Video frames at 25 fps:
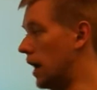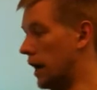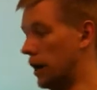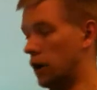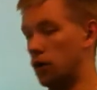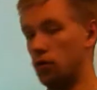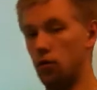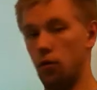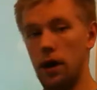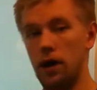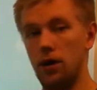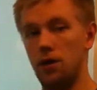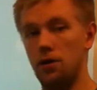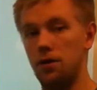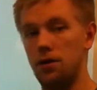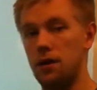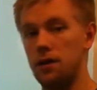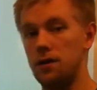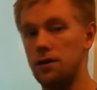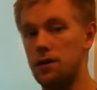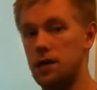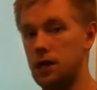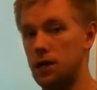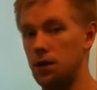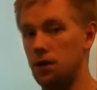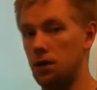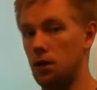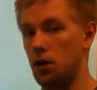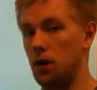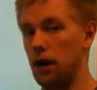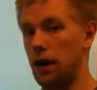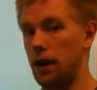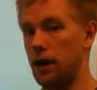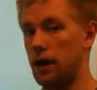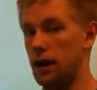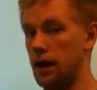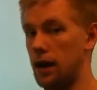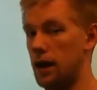and greater than 0,
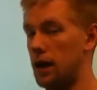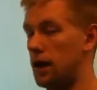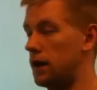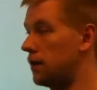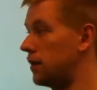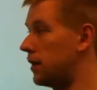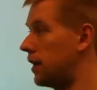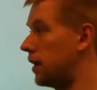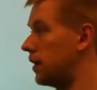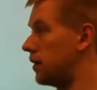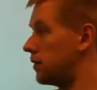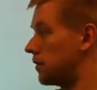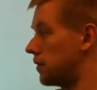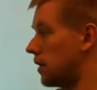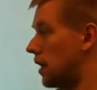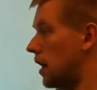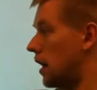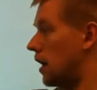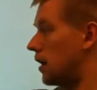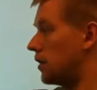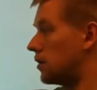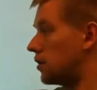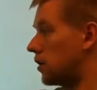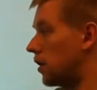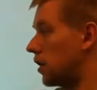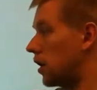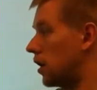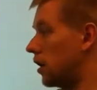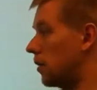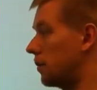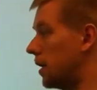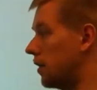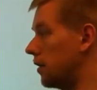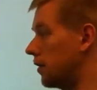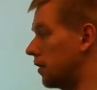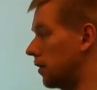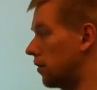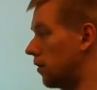like I had in that slide talking
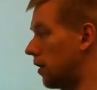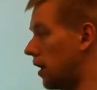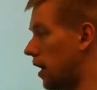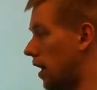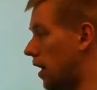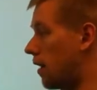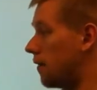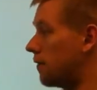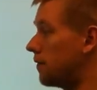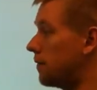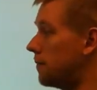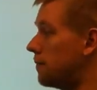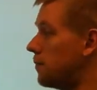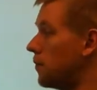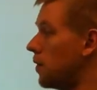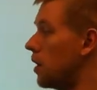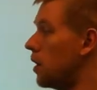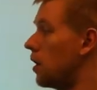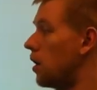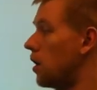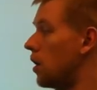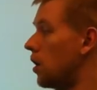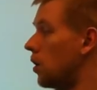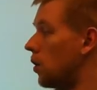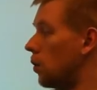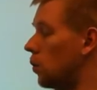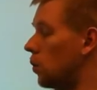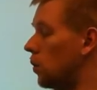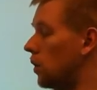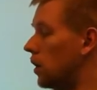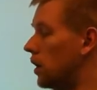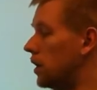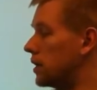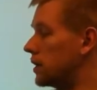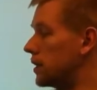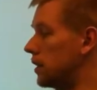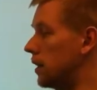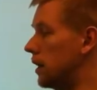about the graph,
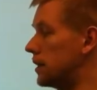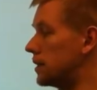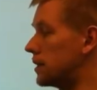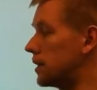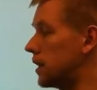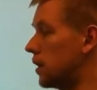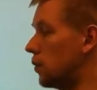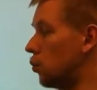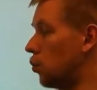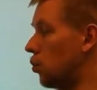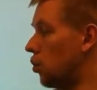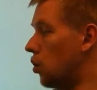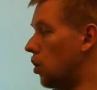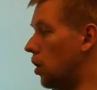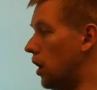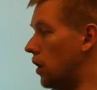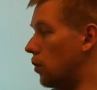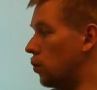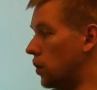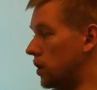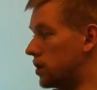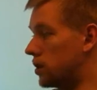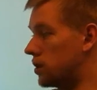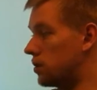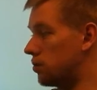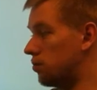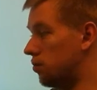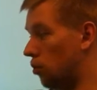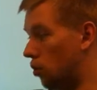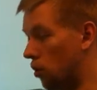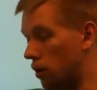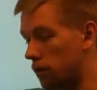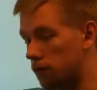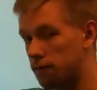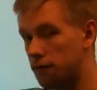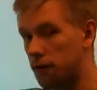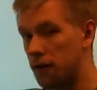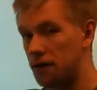when it's less than 1, which
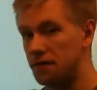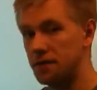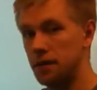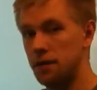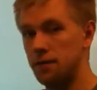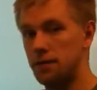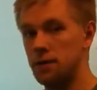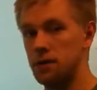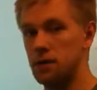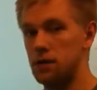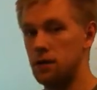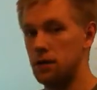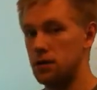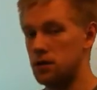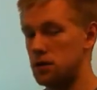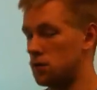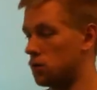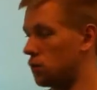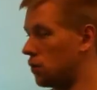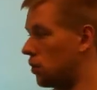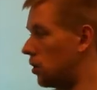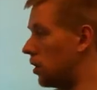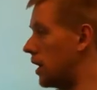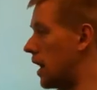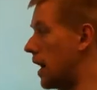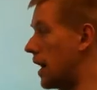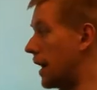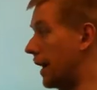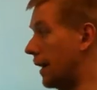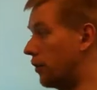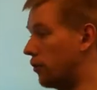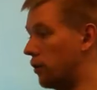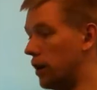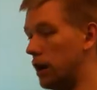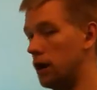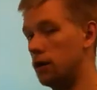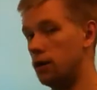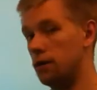0.57 is less than 1,
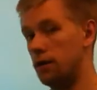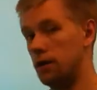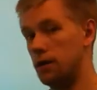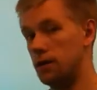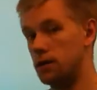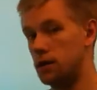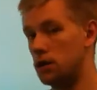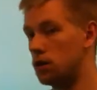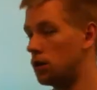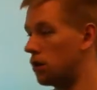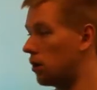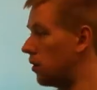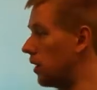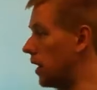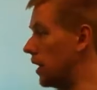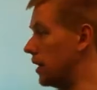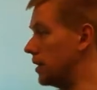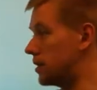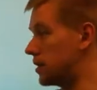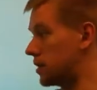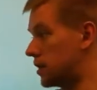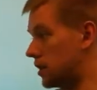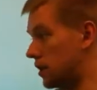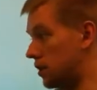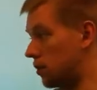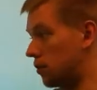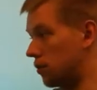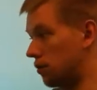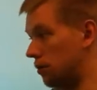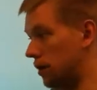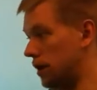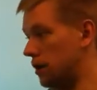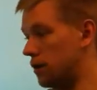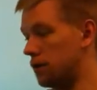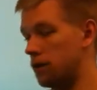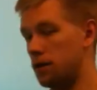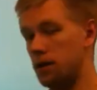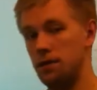and greater than 0, it's still
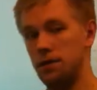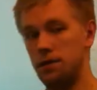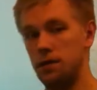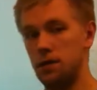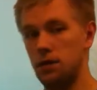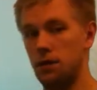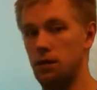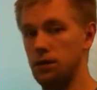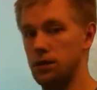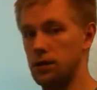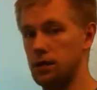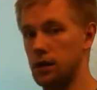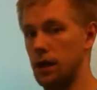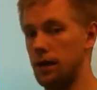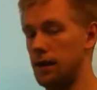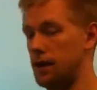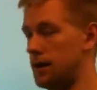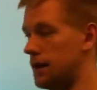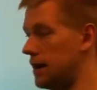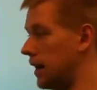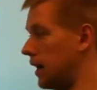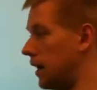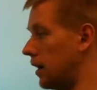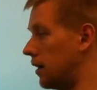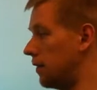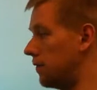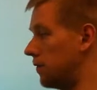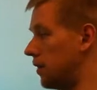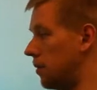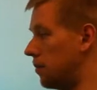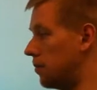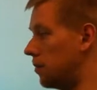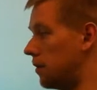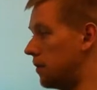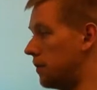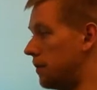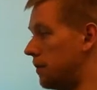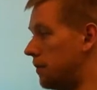greater than 0. It's not a negative
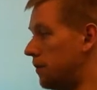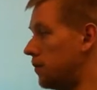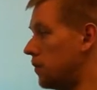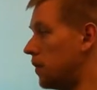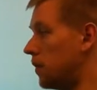number.